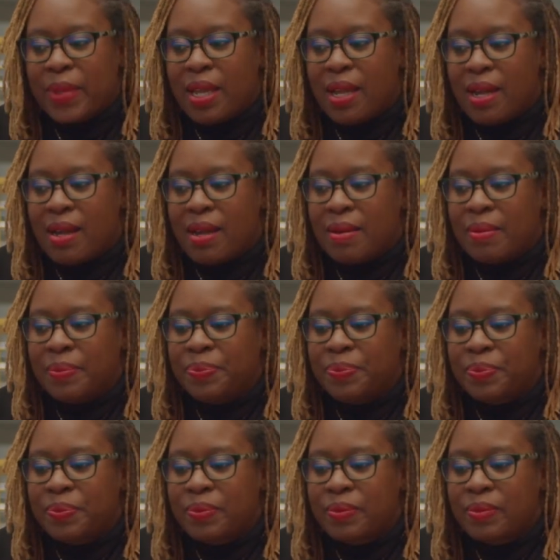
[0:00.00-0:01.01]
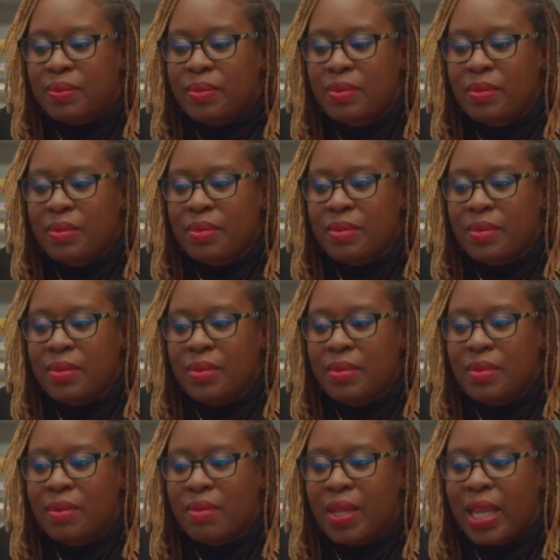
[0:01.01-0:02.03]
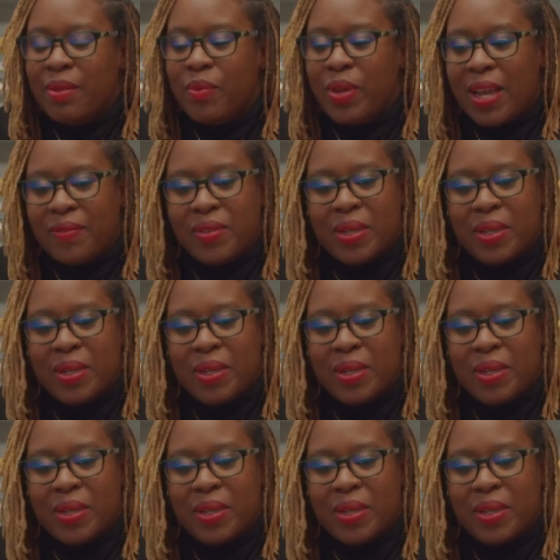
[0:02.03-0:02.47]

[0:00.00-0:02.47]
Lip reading: And we have